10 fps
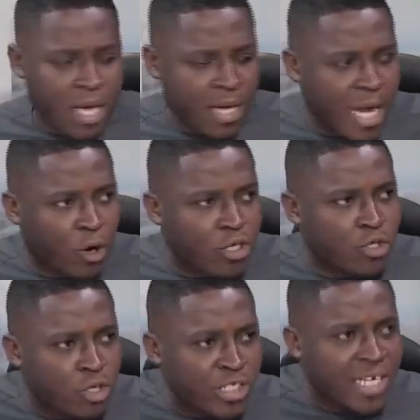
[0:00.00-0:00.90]
the
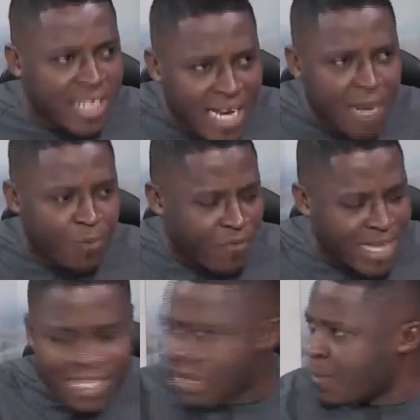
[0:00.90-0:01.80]
Constitution clearly
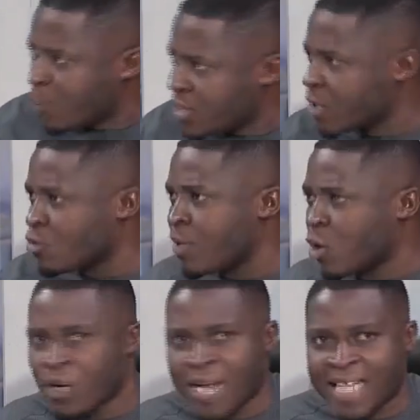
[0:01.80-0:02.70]
provides how the process will be
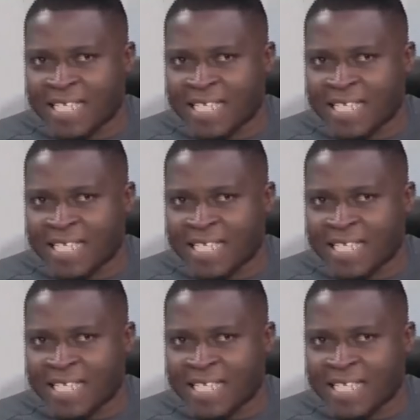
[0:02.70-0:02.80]
conducted.